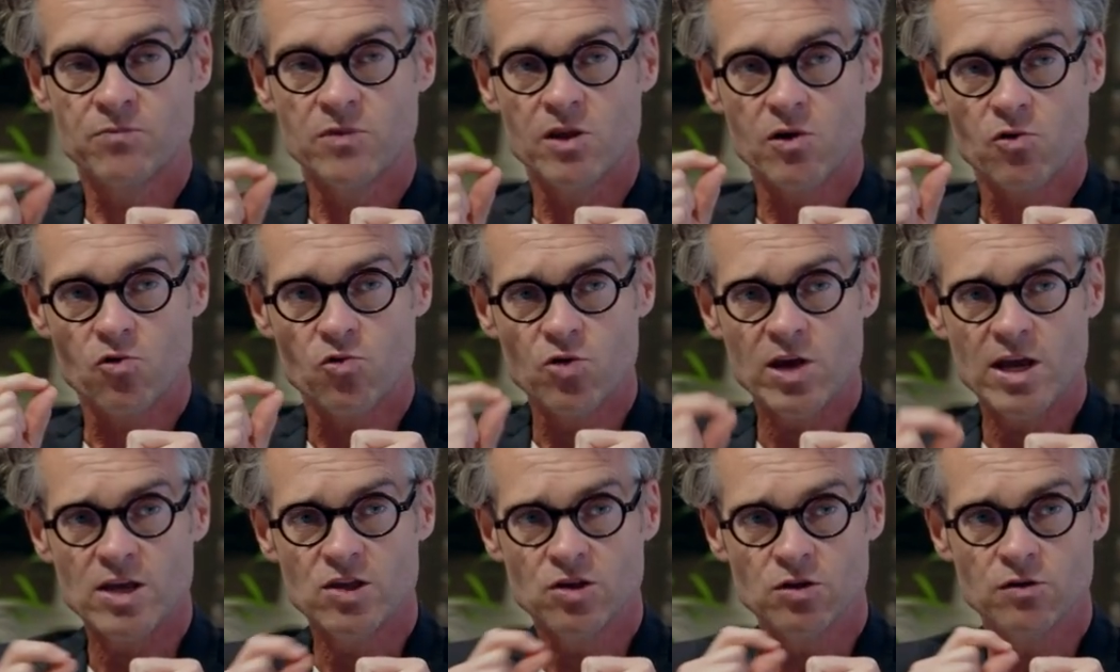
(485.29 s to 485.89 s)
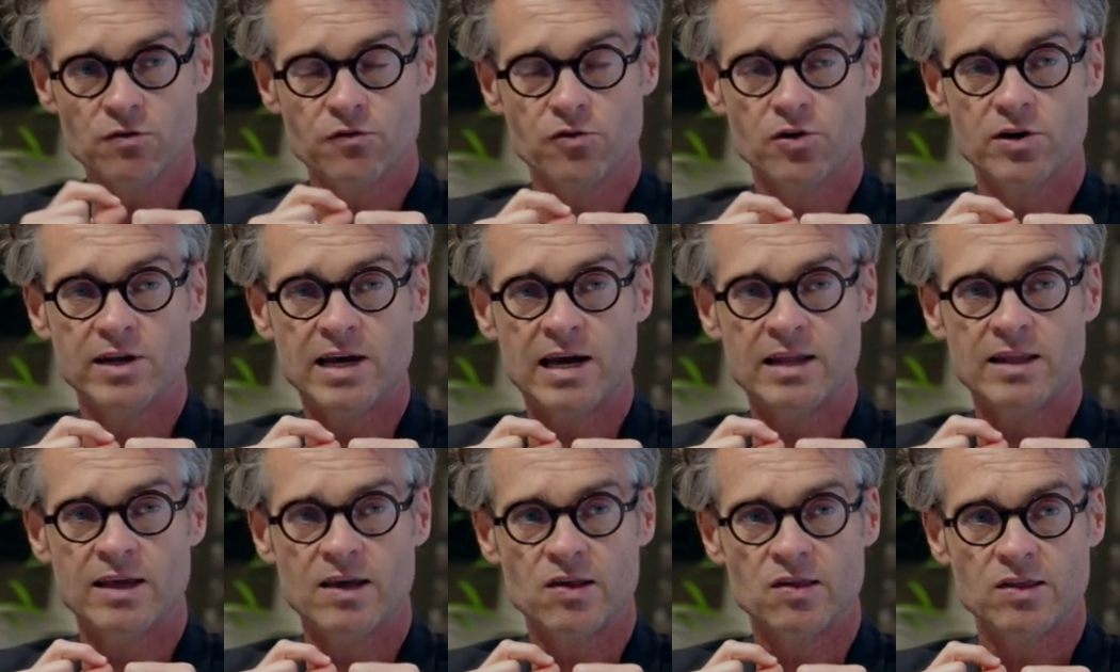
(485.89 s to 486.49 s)
The reason for
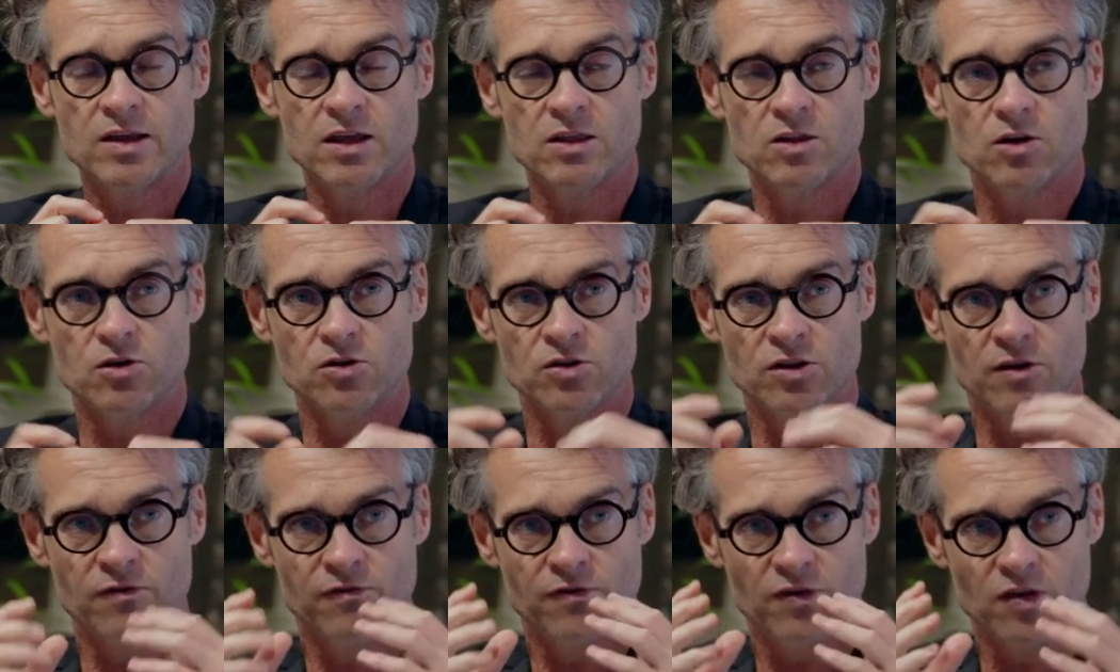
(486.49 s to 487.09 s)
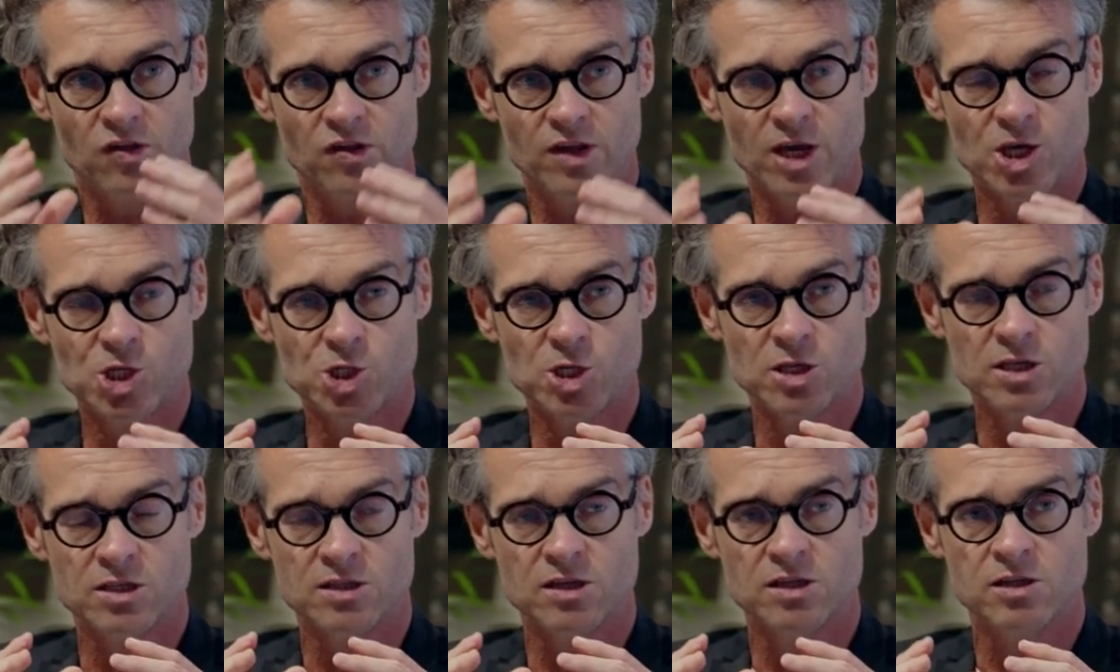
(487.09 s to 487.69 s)
that is that the
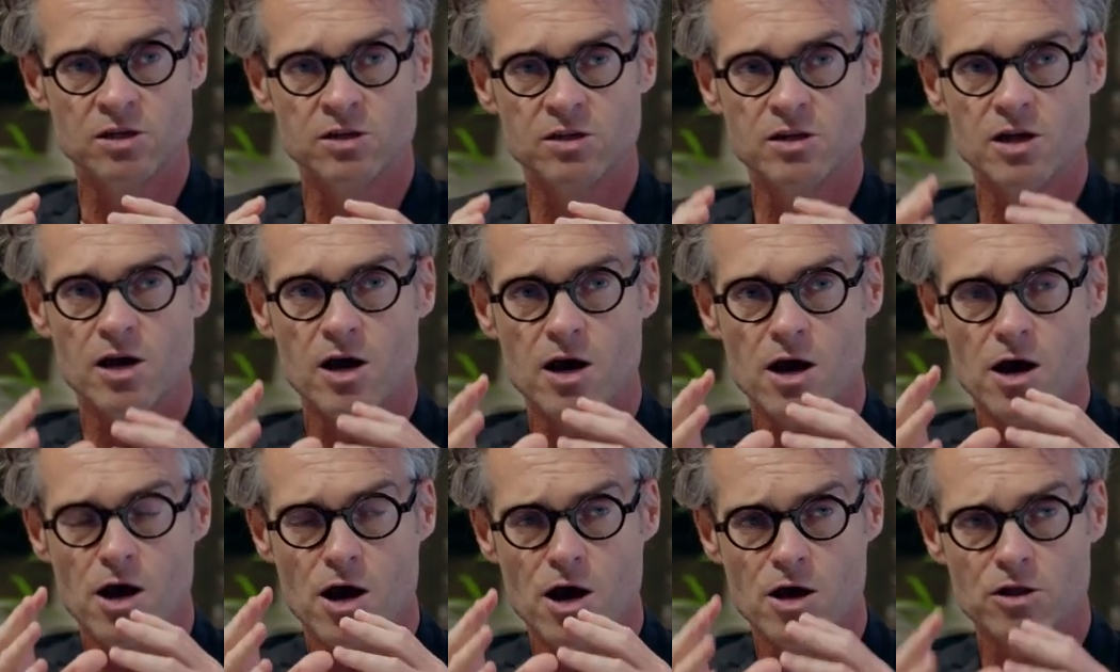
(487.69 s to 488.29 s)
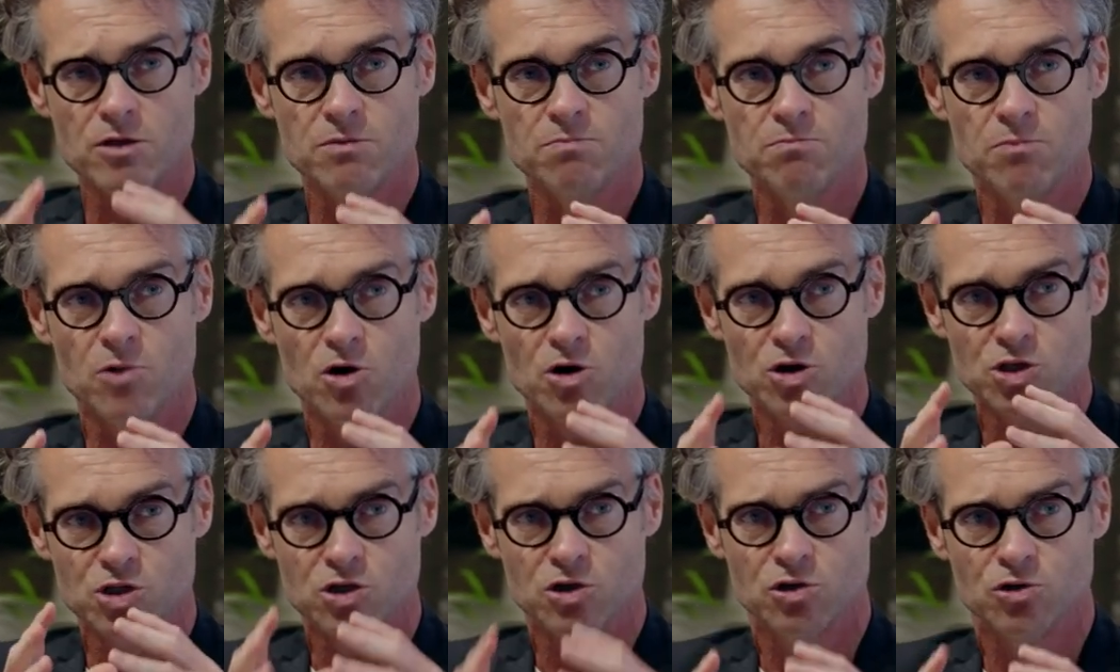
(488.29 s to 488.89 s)
physicians did an
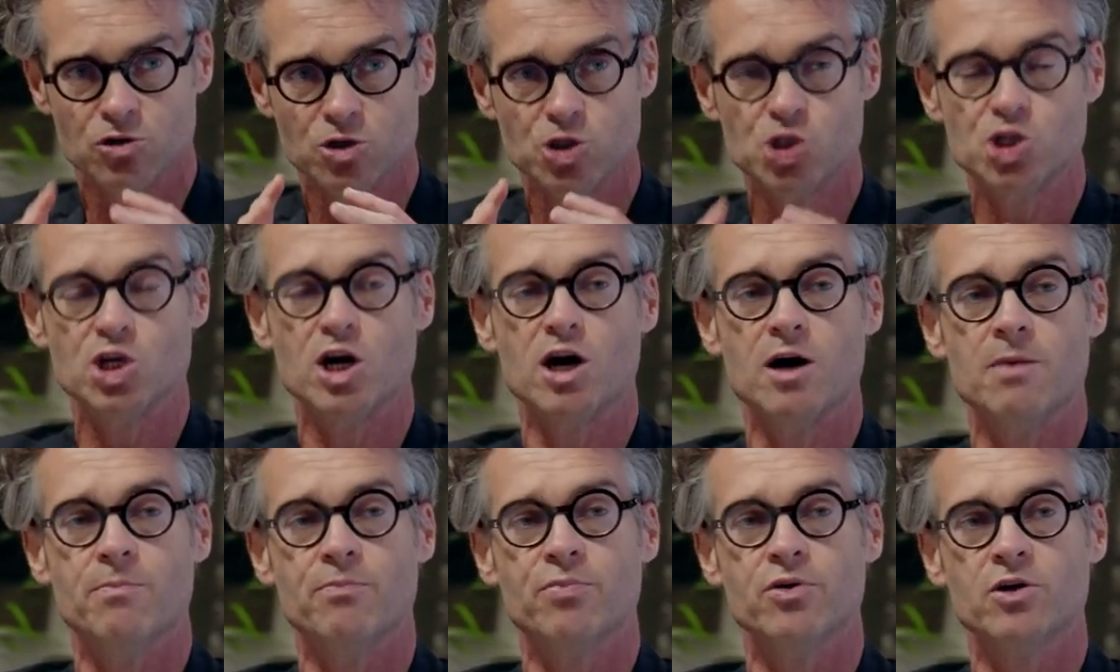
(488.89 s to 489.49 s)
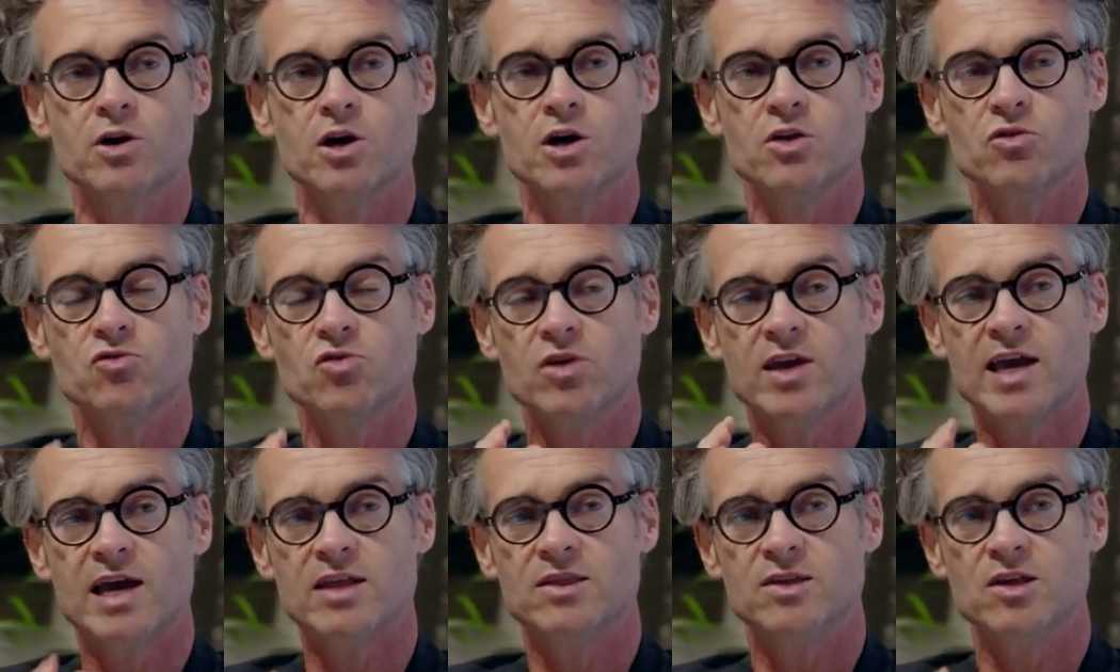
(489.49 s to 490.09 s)
utmost good job
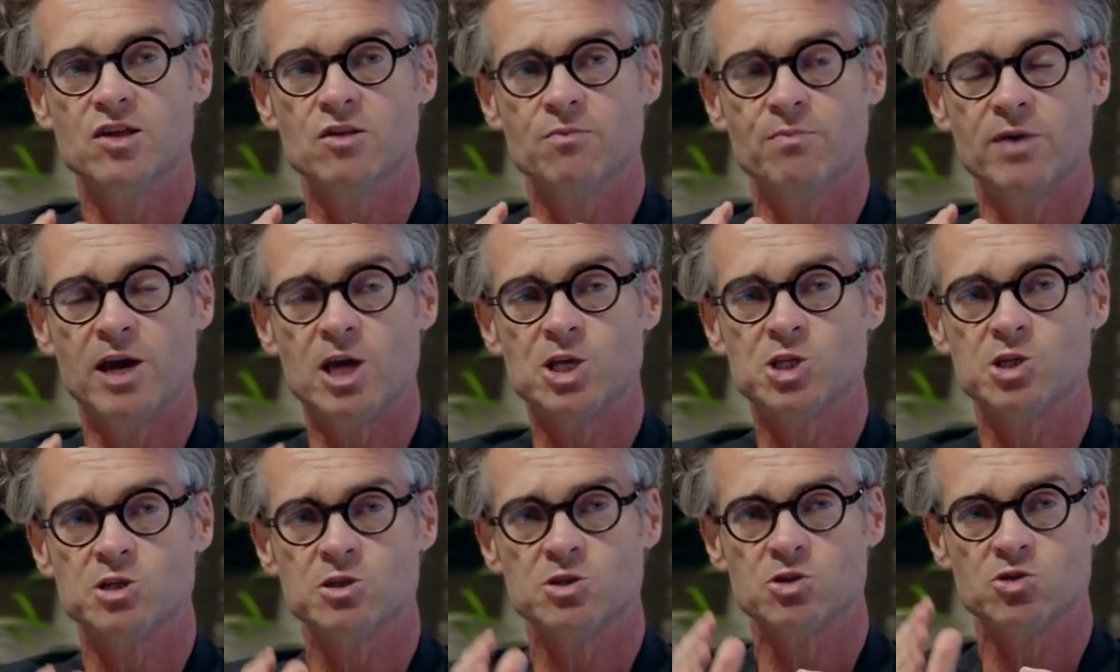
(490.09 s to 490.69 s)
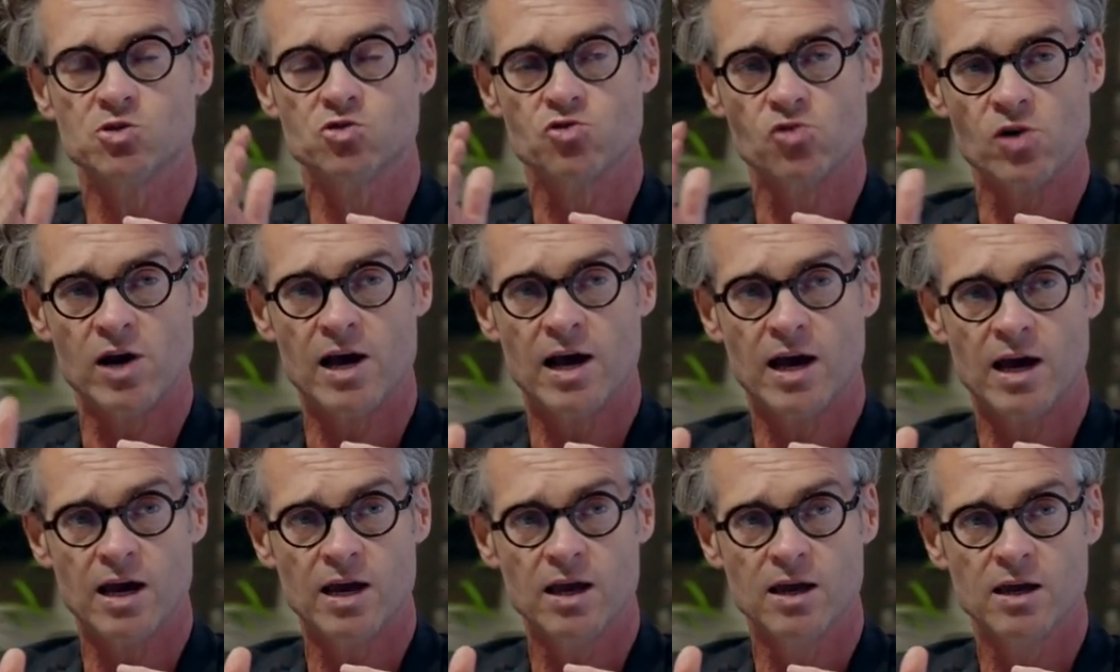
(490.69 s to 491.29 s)
to get these patients
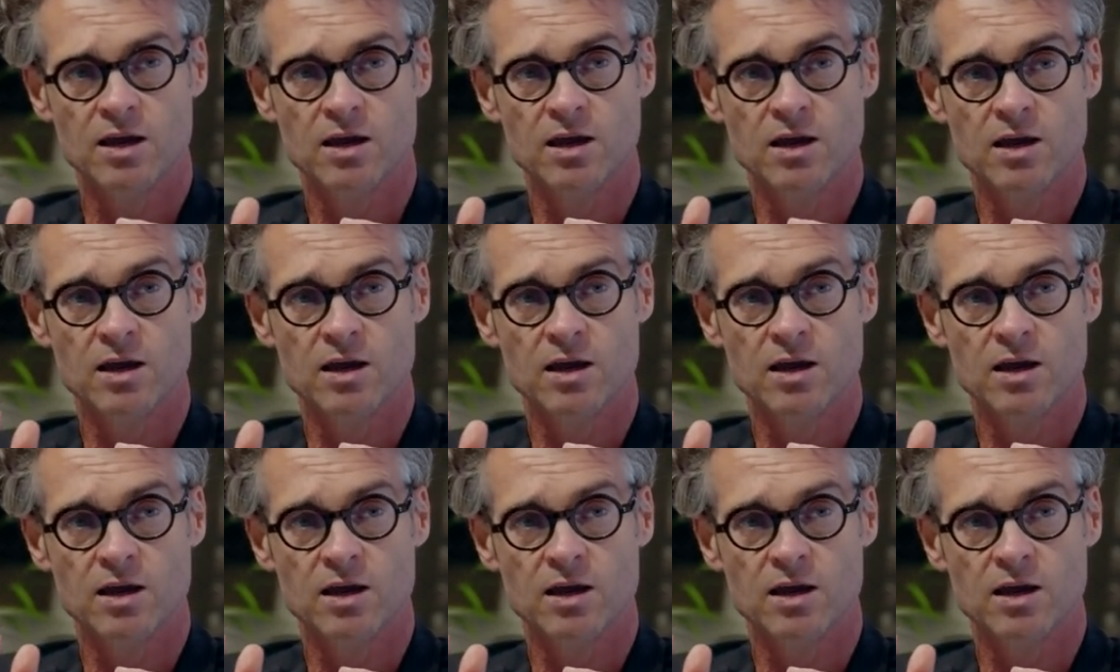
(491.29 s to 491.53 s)
dry,